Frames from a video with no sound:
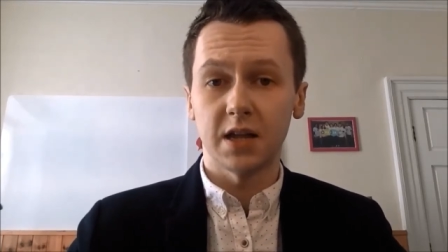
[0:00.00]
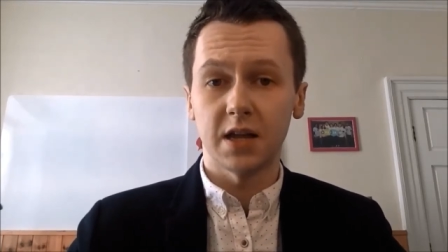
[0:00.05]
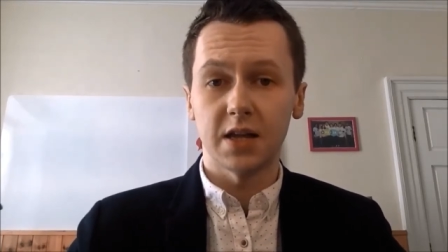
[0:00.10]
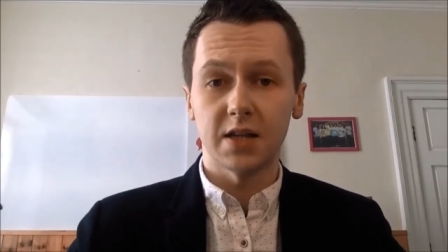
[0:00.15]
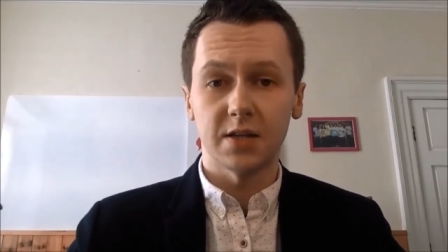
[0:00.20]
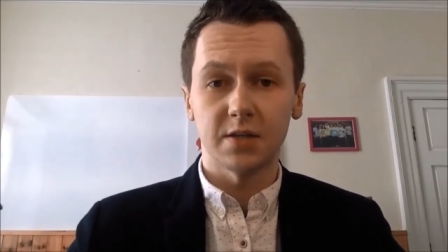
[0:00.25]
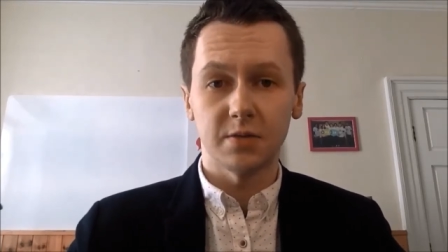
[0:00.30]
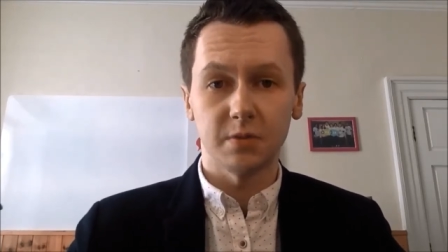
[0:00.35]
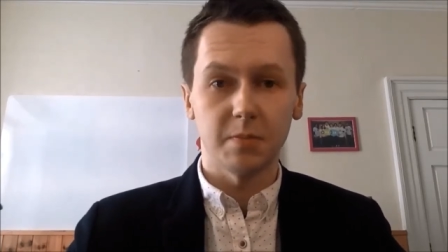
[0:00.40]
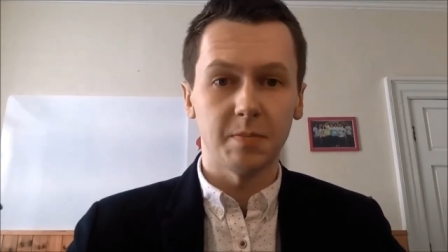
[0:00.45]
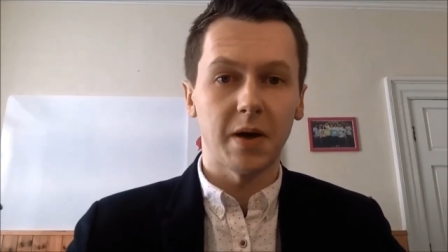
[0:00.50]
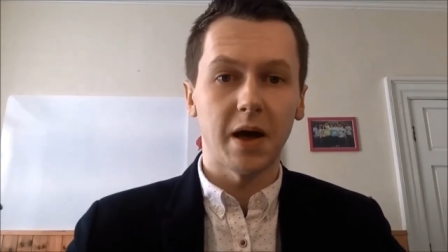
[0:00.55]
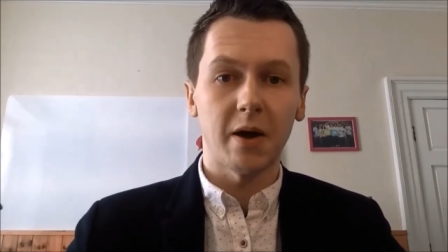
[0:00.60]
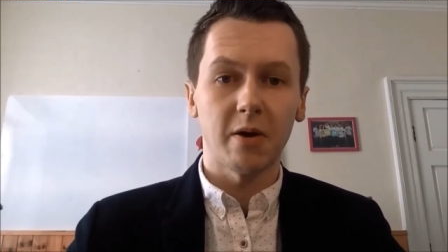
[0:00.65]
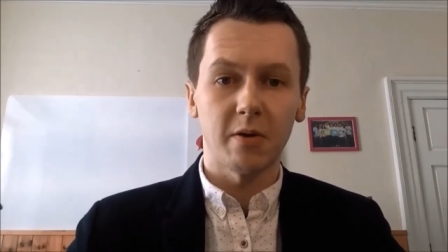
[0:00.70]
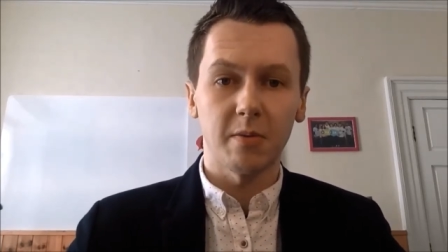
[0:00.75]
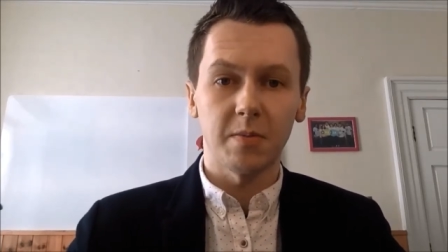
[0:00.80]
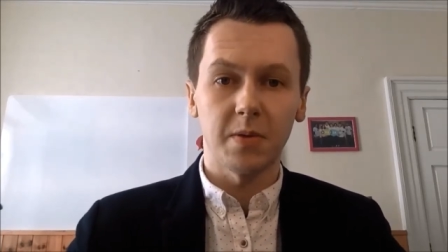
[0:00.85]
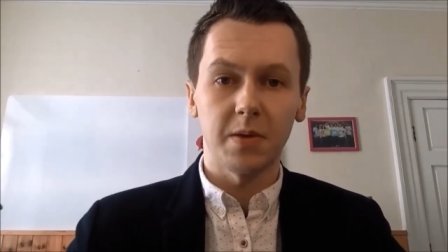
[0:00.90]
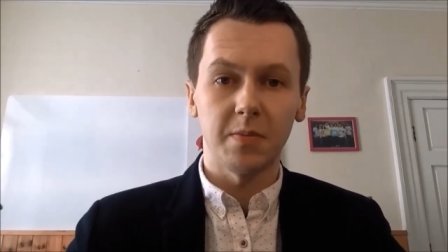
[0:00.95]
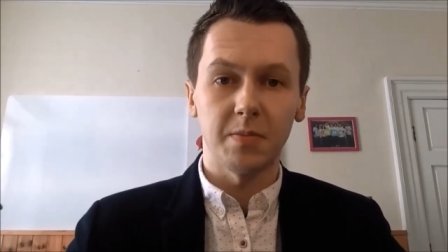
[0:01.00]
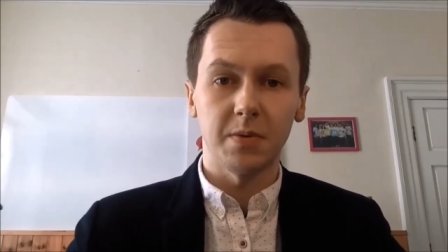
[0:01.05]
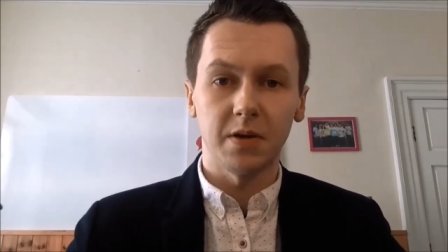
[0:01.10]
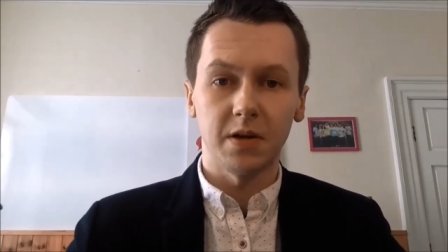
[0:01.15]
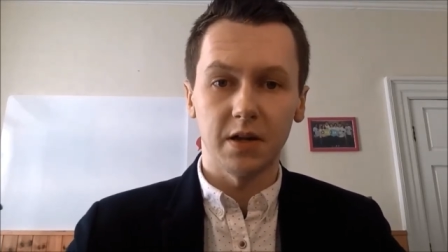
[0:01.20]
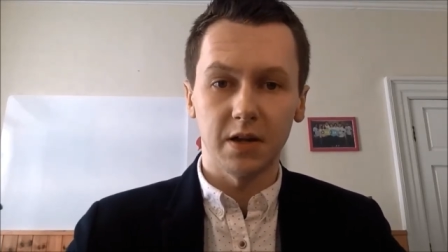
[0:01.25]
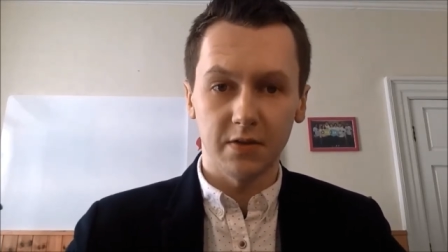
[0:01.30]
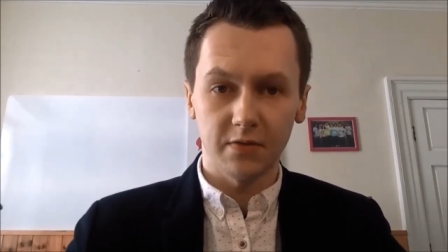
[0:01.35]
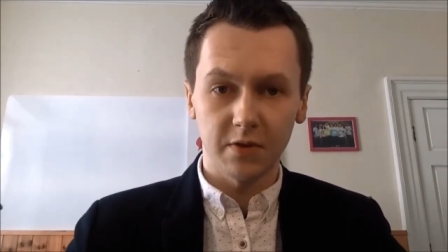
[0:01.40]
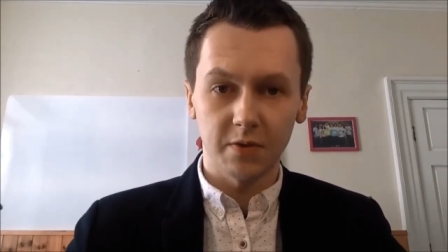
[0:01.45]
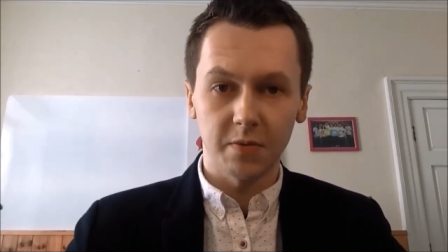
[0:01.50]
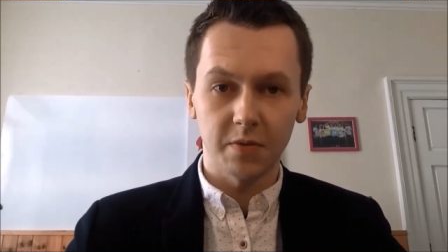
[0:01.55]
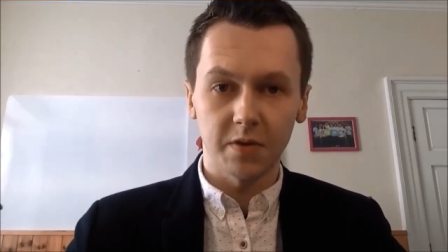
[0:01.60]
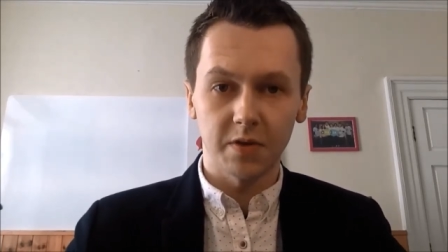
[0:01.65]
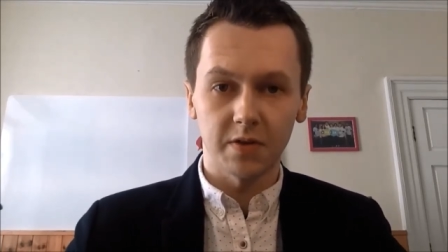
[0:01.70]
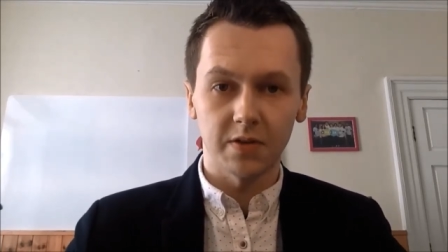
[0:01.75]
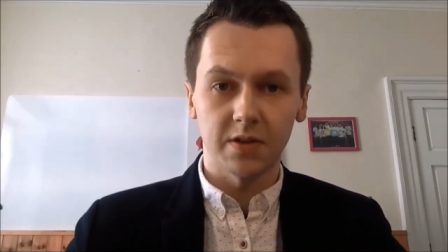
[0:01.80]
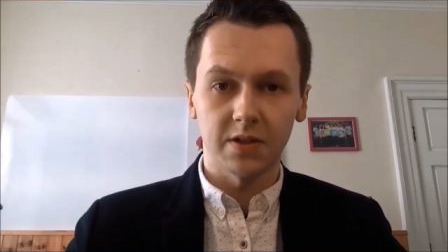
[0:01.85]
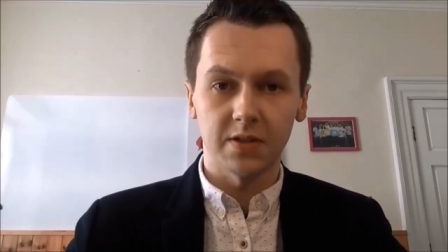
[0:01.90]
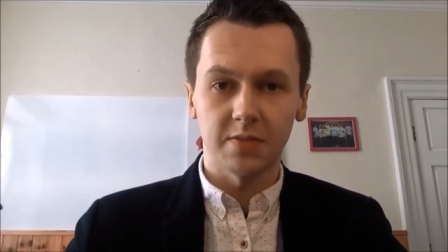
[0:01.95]
and to empower people living with
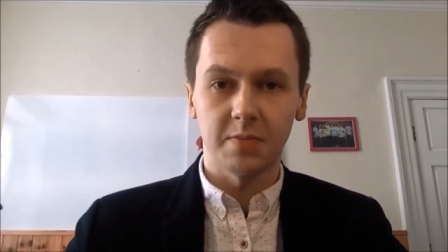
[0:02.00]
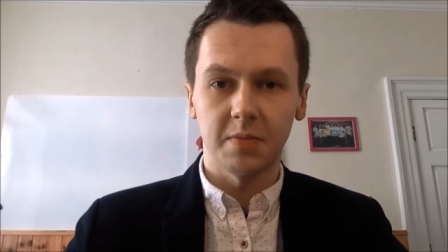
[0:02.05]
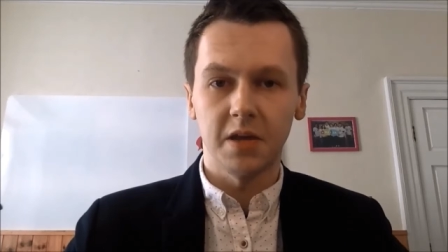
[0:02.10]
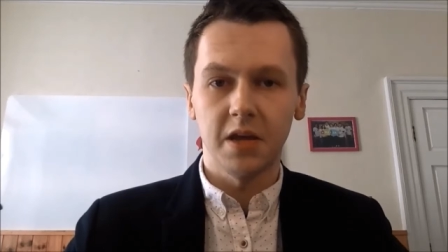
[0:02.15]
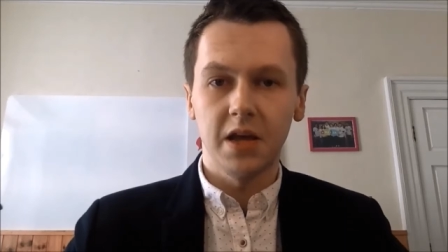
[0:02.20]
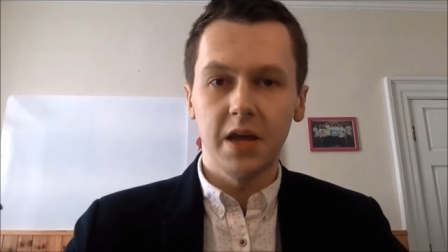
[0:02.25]
autism.